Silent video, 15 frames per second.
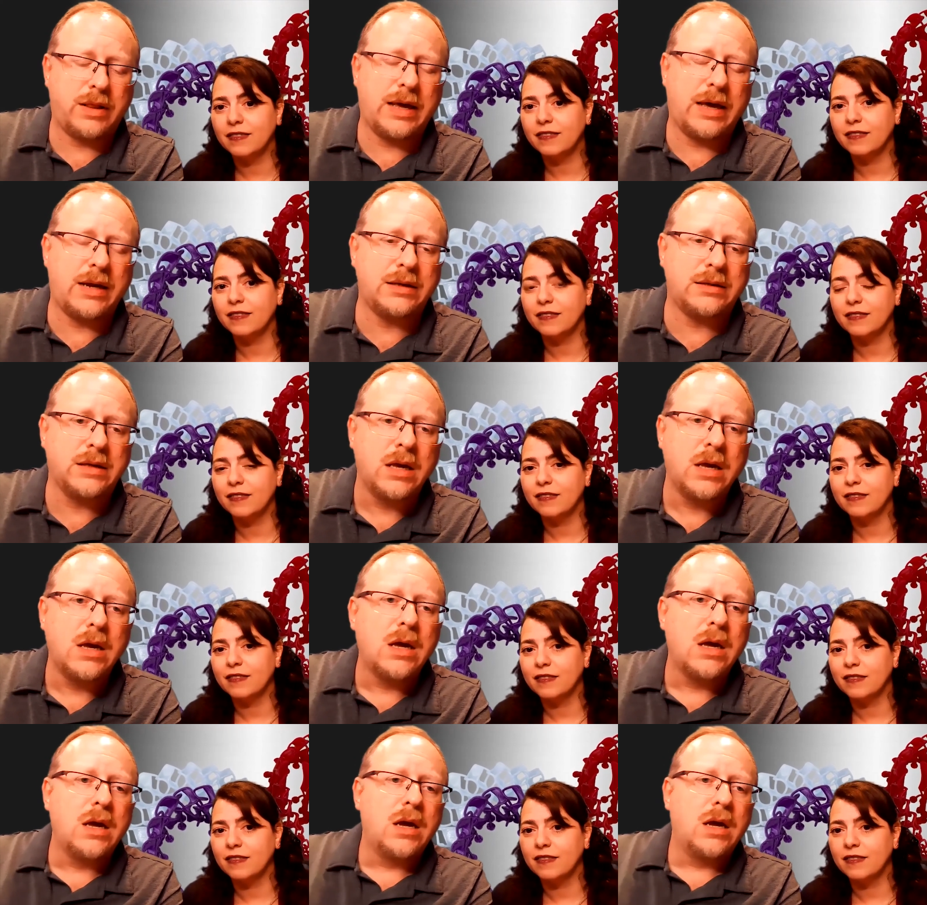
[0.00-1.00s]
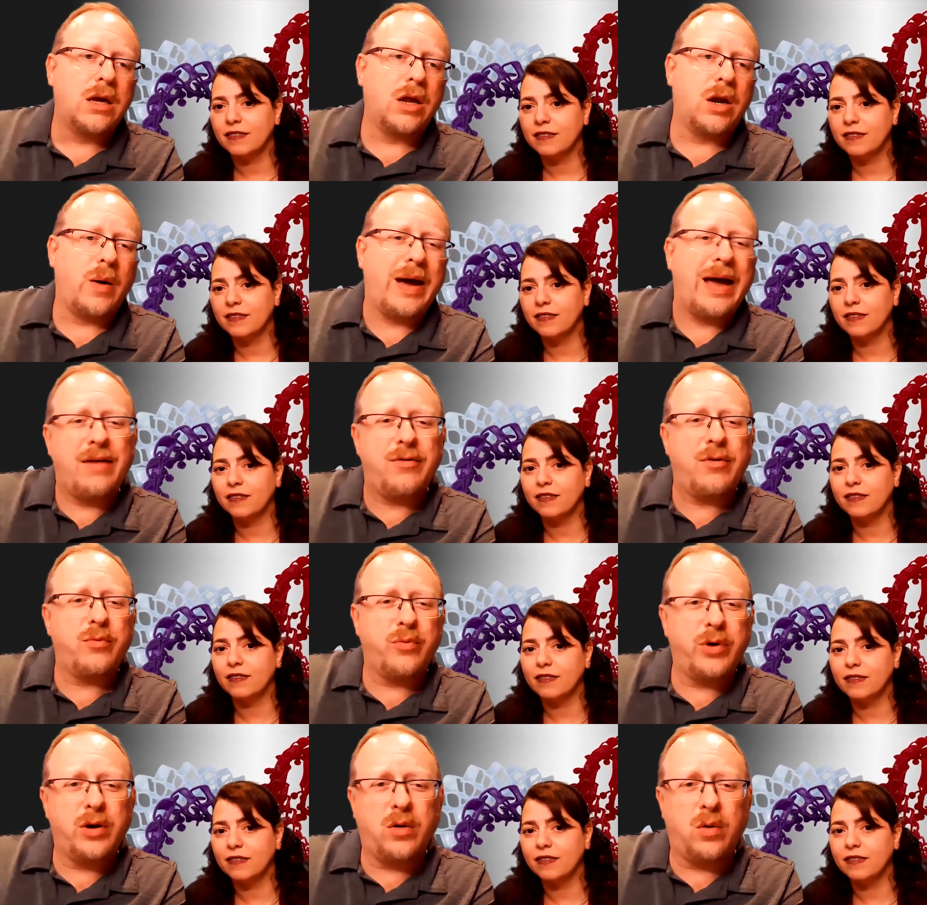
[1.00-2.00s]
Speaker 1: And that is, you know, I have a
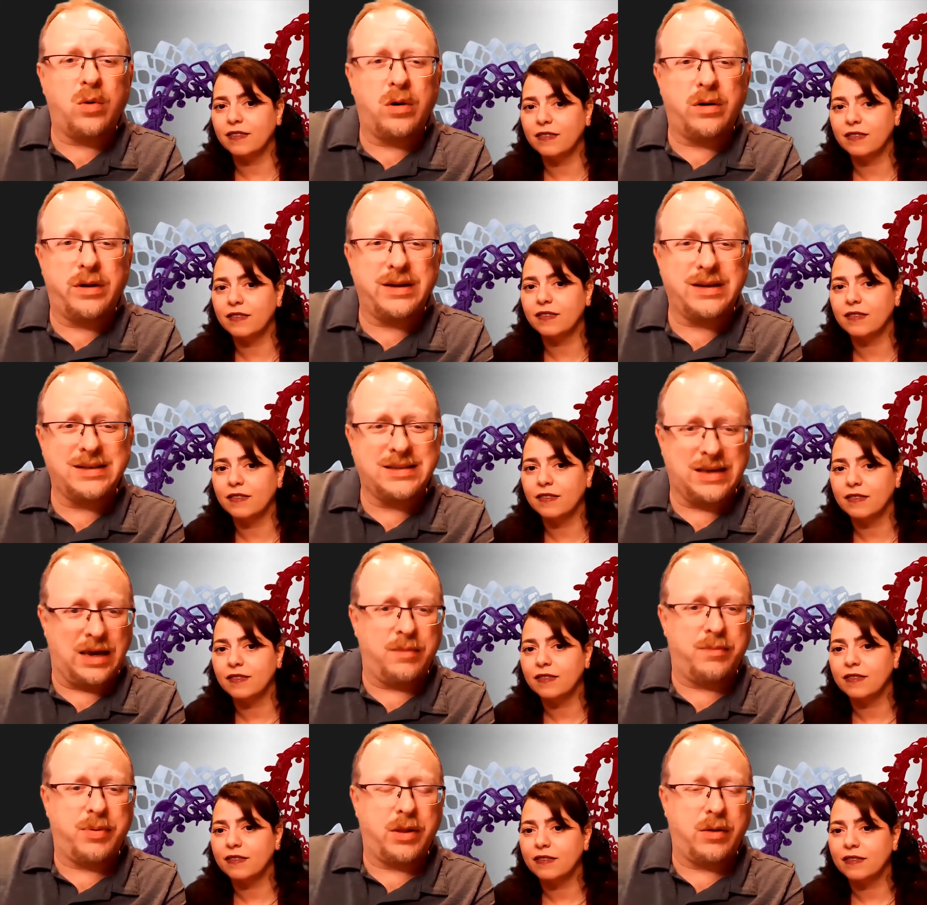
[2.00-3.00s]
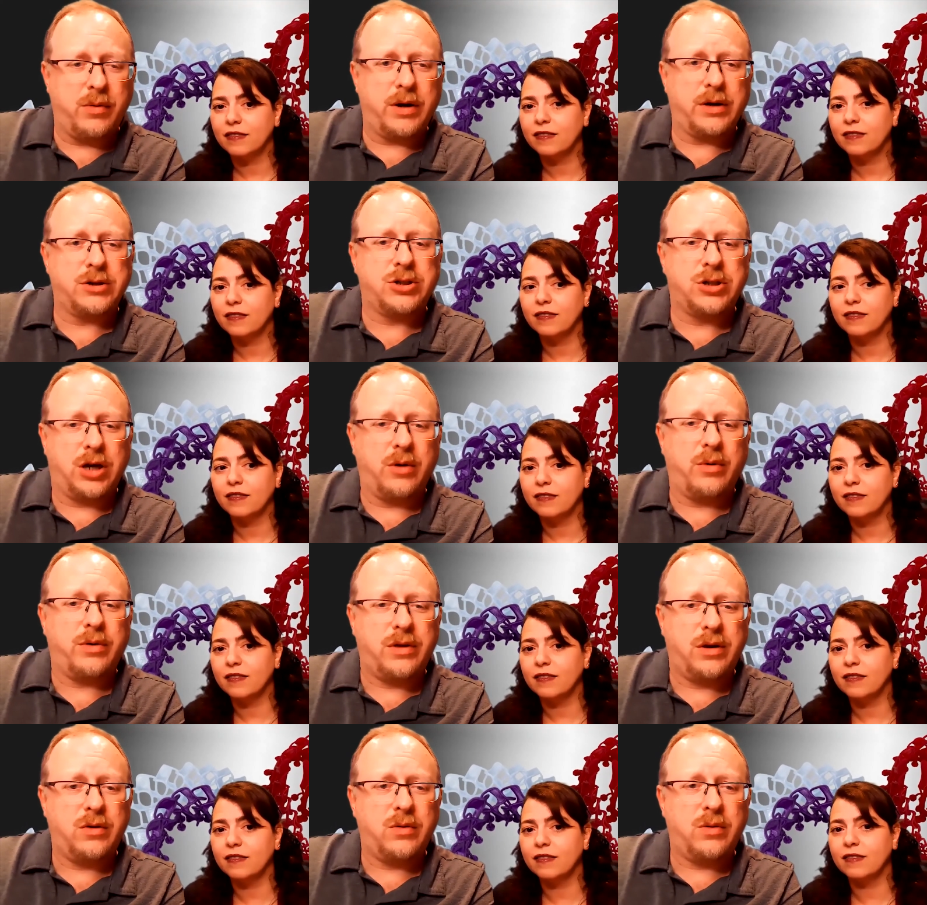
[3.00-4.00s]
real world example I want to share
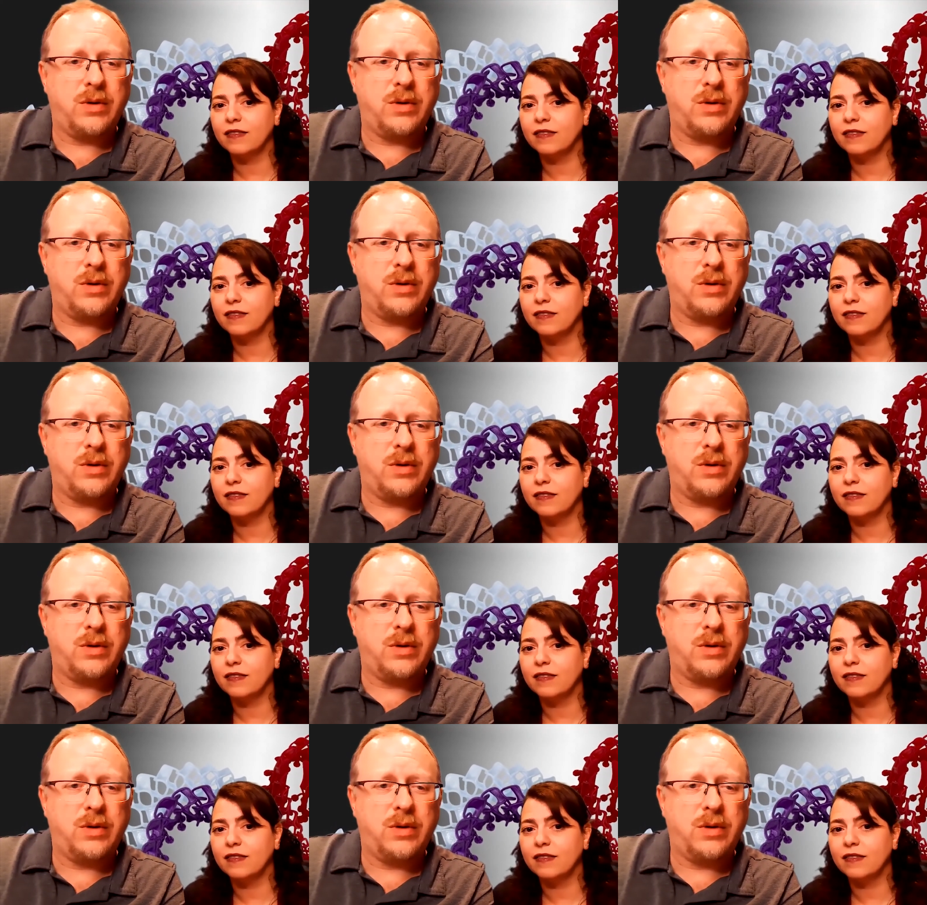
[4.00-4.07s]
with you